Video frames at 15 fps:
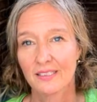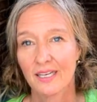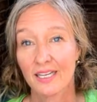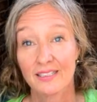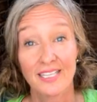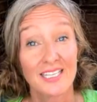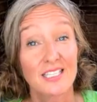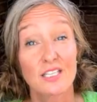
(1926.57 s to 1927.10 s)

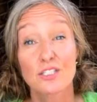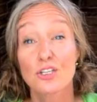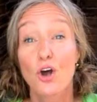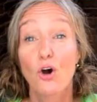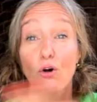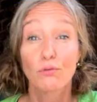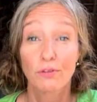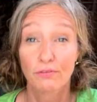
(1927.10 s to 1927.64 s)
Unless it's
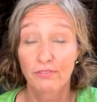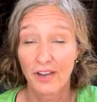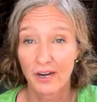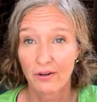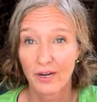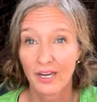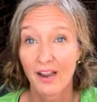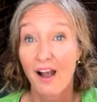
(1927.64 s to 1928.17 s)

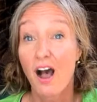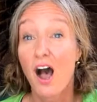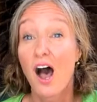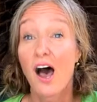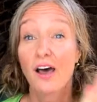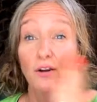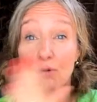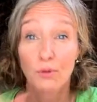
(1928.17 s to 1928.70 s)
overfiring.
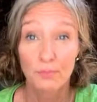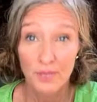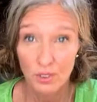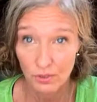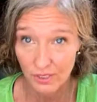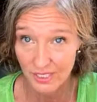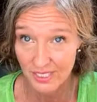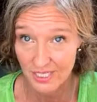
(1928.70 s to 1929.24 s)

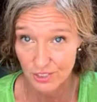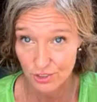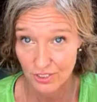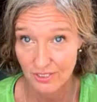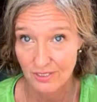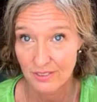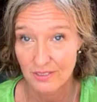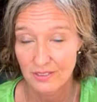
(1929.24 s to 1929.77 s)
Autoimmune
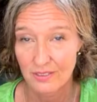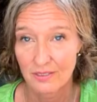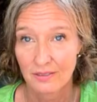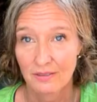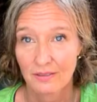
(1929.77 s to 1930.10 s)
conditions,